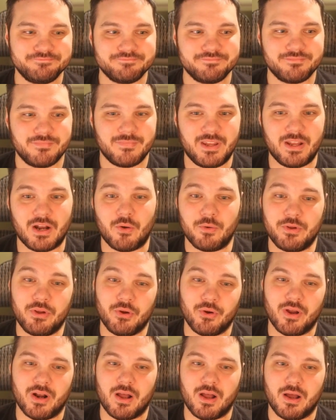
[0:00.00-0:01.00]
you're
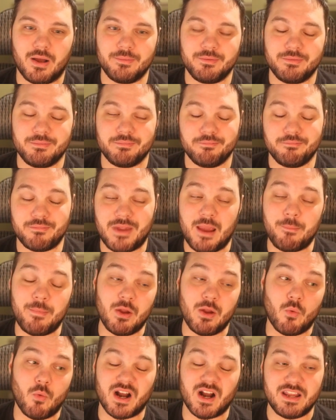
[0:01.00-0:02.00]
gonna maybe
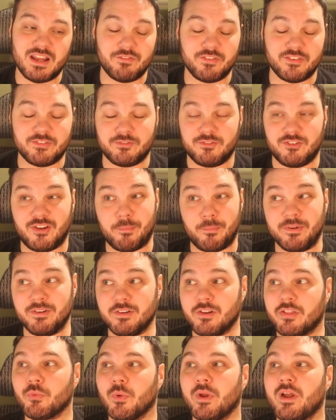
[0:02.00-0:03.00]
want to even tip into
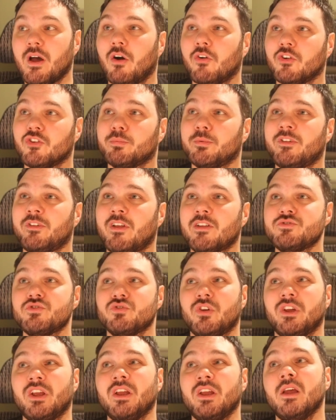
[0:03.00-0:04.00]
3 colors
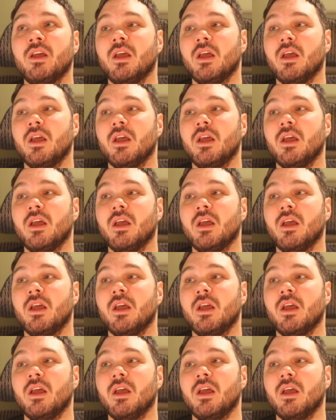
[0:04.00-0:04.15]
potentially.